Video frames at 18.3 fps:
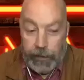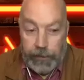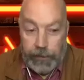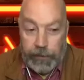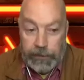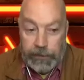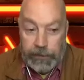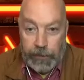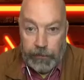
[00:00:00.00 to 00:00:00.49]

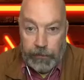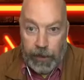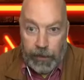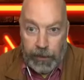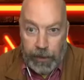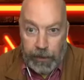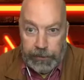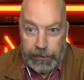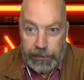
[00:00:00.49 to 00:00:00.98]
is. And, and
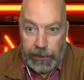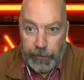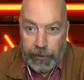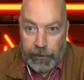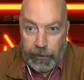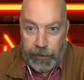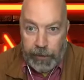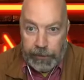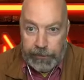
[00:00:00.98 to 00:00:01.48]
next up
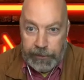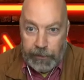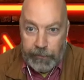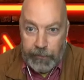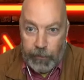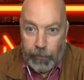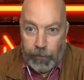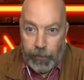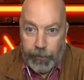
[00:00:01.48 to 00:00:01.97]
in our next
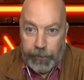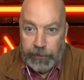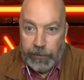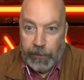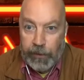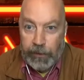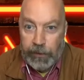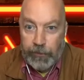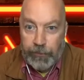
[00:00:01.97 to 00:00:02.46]
segment, we're going to be
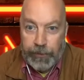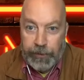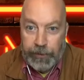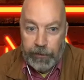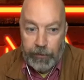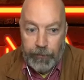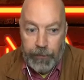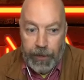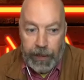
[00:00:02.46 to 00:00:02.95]
talking to
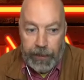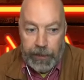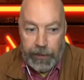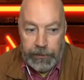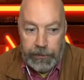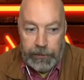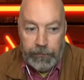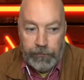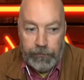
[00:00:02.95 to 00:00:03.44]
Peter
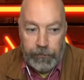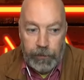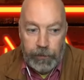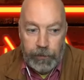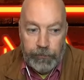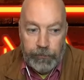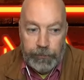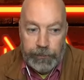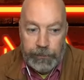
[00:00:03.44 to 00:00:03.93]
Maddocks
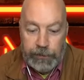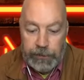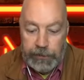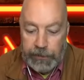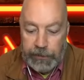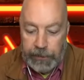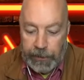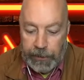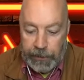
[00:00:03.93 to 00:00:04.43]
from
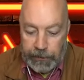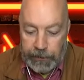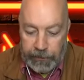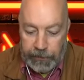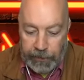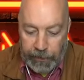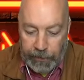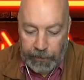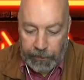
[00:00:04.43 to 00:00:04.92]
Seagate.
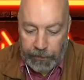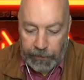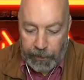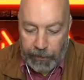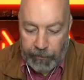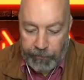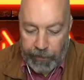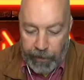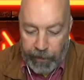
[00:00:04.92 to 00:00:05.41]
And uh,
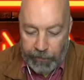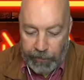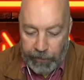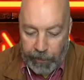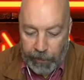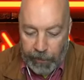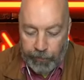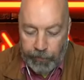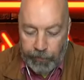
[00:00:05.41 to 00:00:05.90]
I found
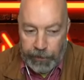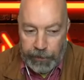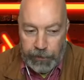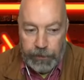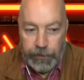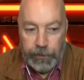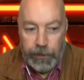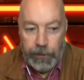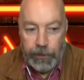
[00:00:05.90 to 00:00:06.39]
out in the pre
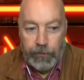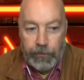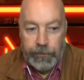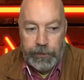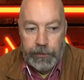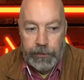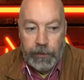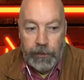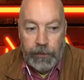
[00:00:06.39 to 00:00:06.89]
show
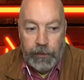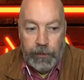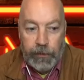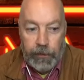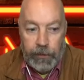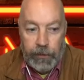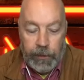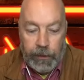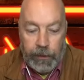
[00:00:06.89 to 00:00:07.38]
that
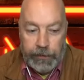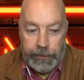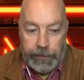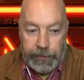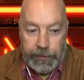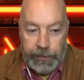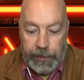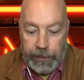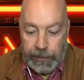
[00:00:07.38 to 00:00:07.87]
uh,
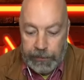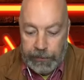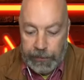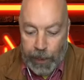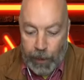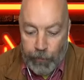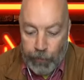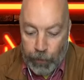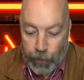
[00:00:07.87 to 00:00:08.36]
Seagate is
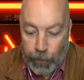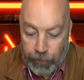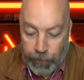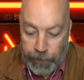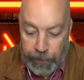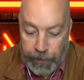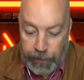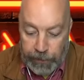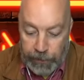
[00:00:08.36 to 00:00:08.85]
now
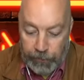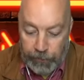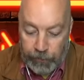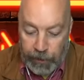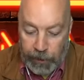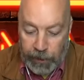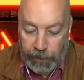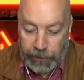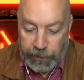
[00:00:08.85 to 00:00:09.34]
moving this
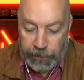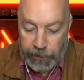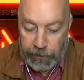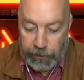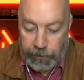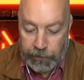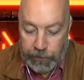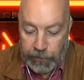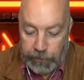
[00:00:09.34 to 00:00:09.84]
project
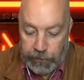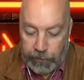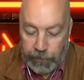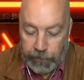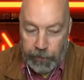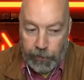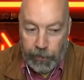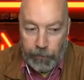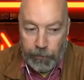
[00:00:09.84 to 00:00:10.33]
to their
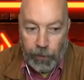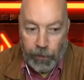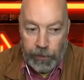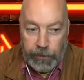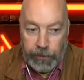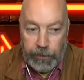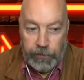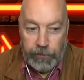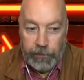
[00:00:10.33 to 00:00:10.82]
go to
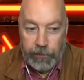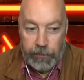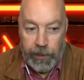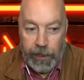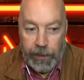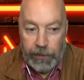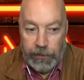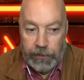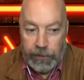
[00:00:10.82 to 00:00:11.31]
market
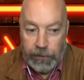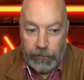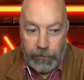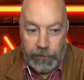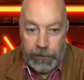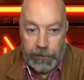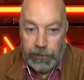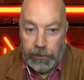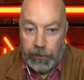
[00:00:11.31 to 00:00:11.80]
strategy,
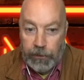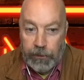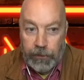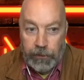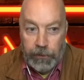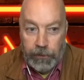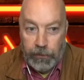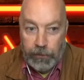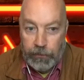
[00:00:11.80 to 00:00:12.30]
which is a
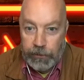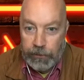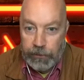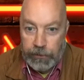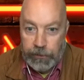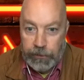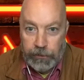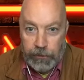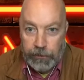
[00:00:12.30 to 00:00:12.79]
huge
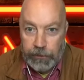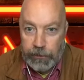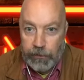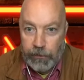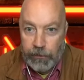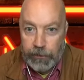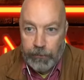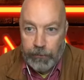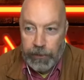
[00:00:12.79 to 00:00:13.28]
deal.
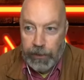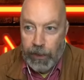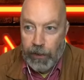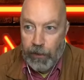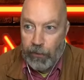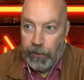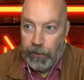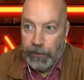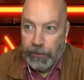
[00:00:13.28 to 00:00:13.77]
So it's been in
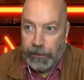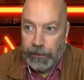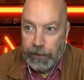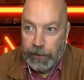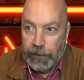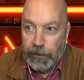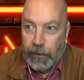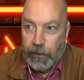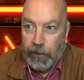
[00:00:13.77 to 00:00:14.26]
R and
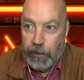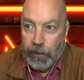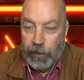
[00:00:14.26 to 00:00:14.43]
D